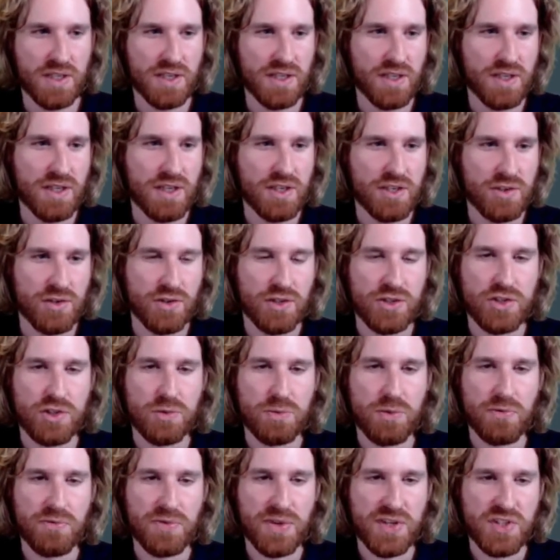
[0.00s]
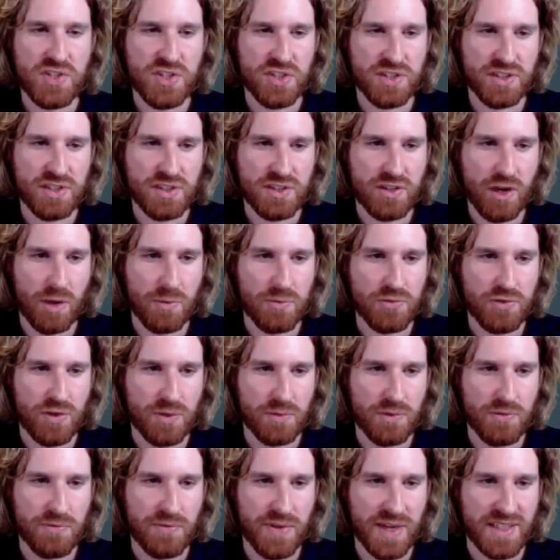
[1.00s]
So the supervision comes from
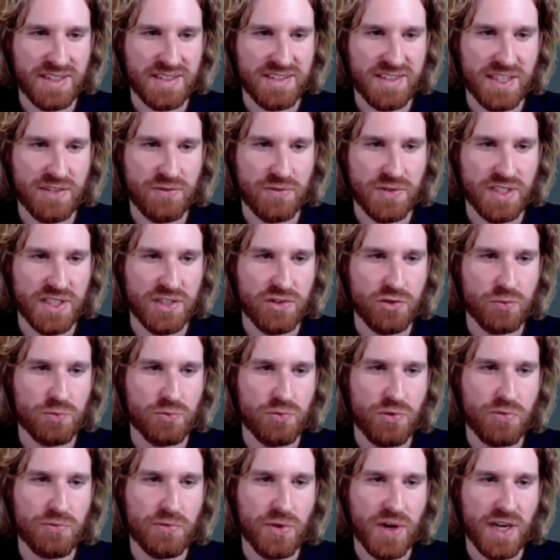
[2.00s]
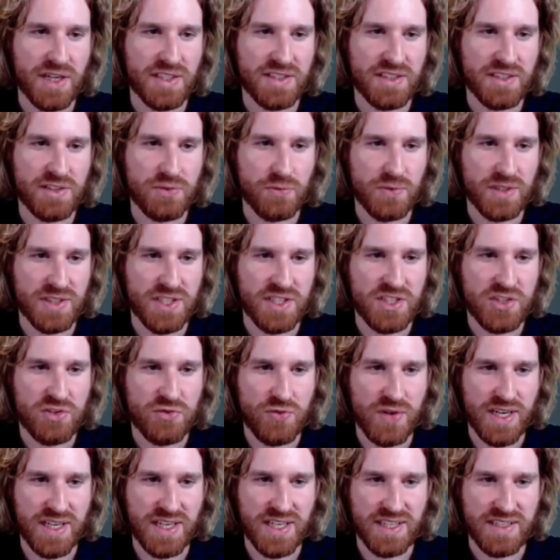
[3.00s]
the fact that we need to provide it with this
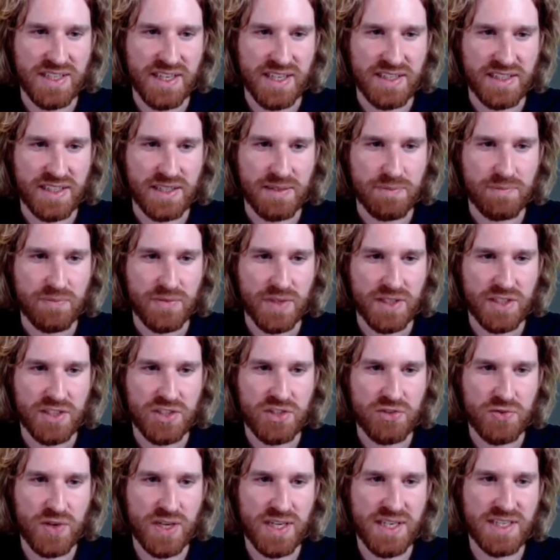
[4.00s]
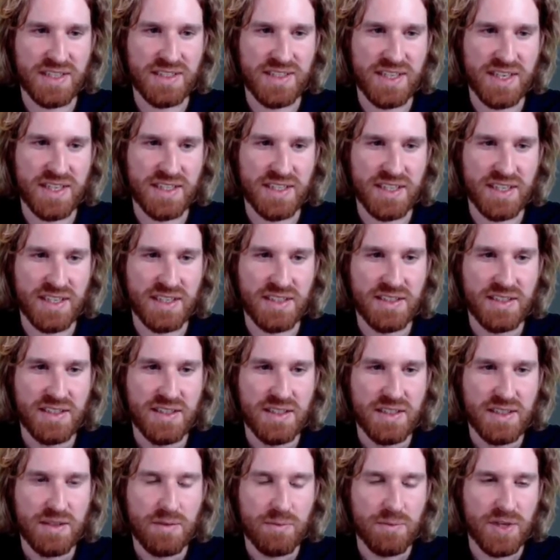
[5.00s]
training data. And this training data
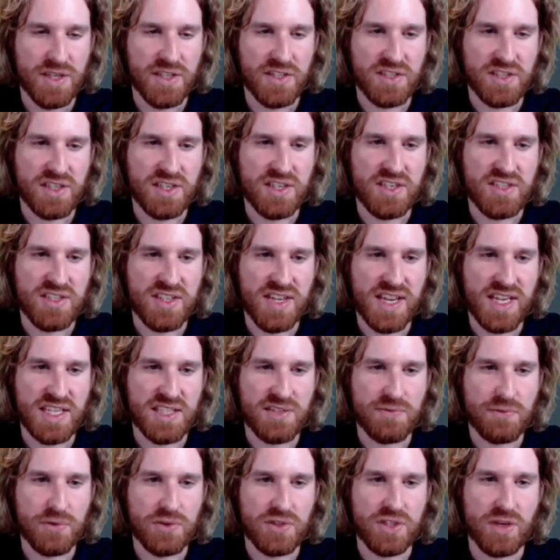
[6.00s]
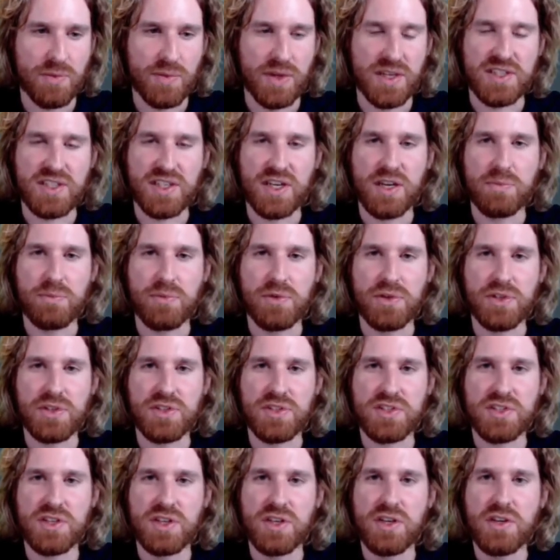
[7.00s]
basically says, for some
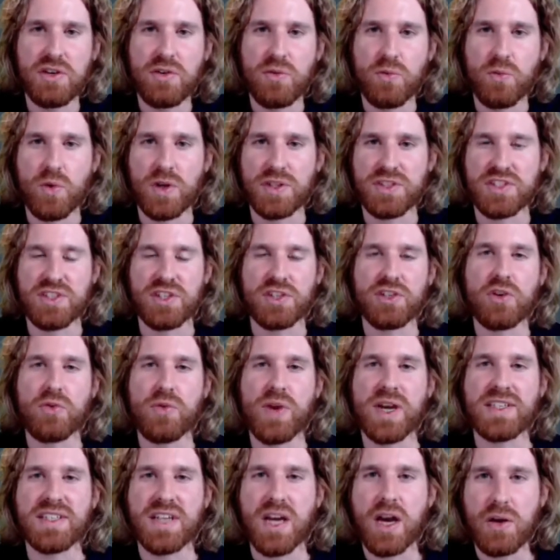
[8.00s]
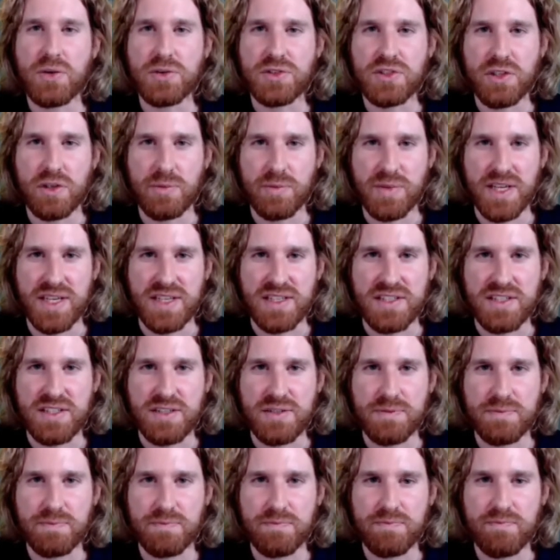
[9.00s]
examples, what the correct outcome is.
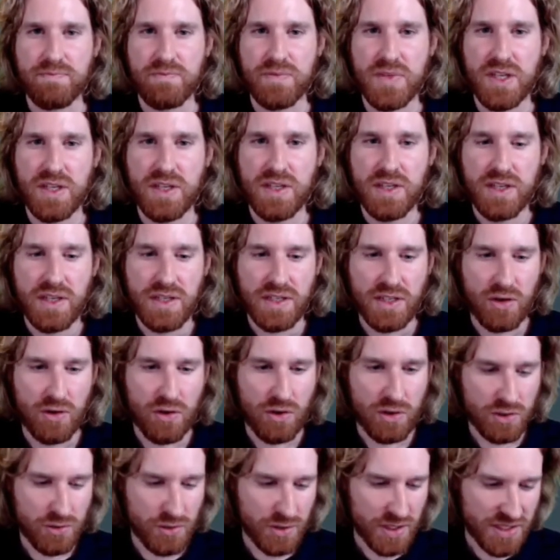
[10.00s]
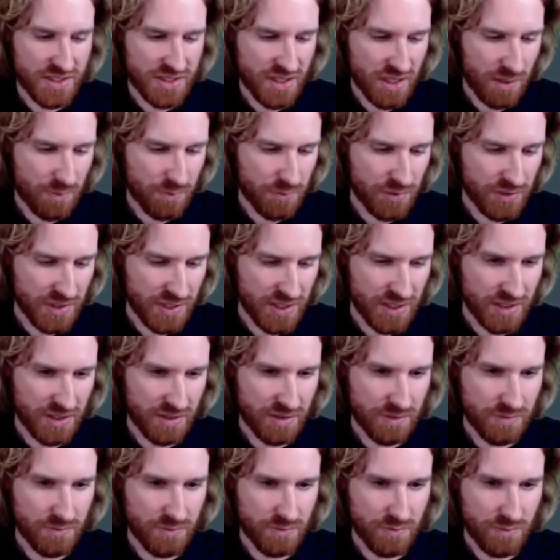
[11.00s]
Now, a good example here
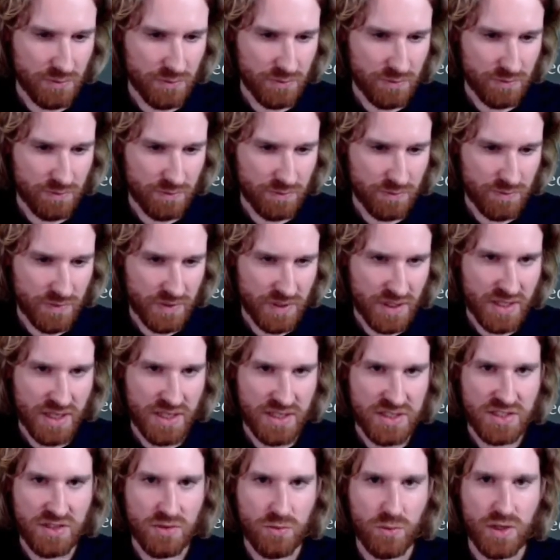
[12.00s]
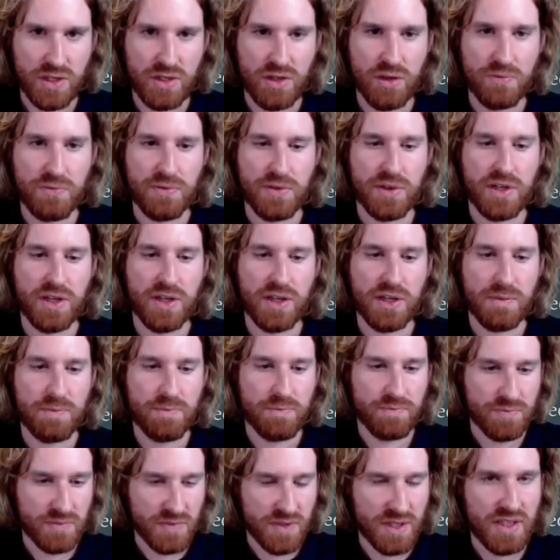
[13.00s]
is the one of
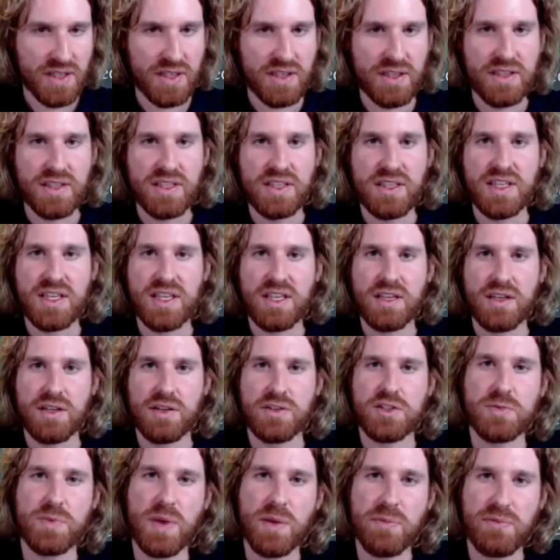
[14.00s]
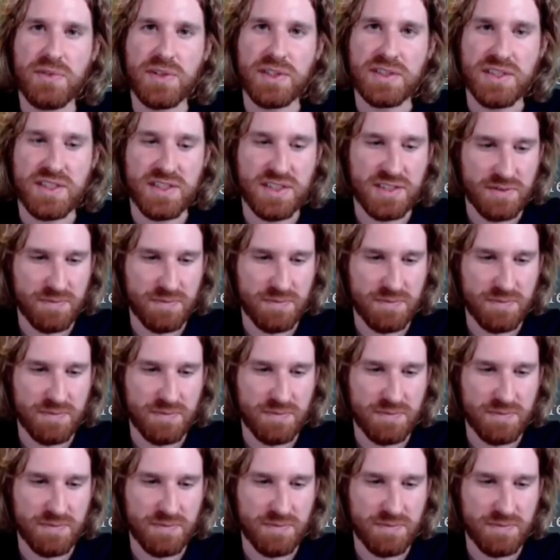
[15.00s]
spam filters.